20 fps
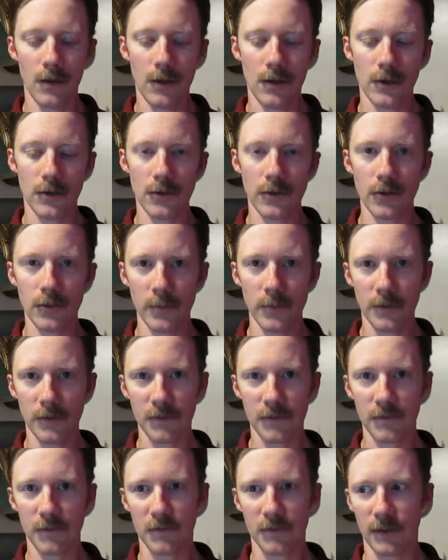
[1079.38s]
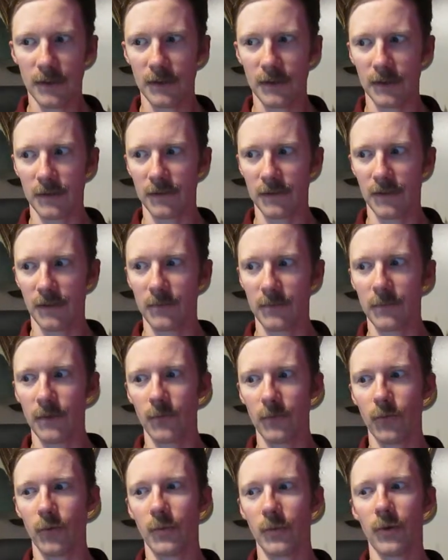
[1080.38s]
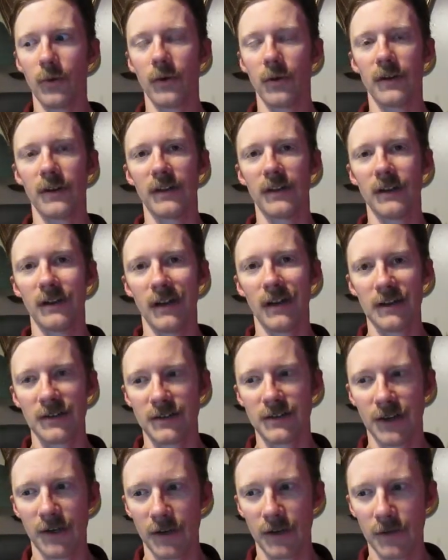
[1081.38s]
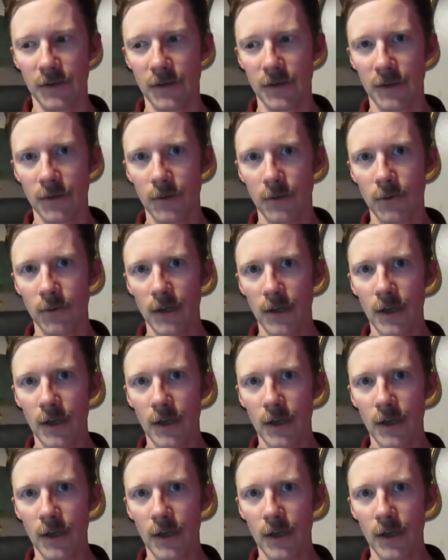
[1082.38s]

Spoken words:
Numerous sightings have been reported in Ontario,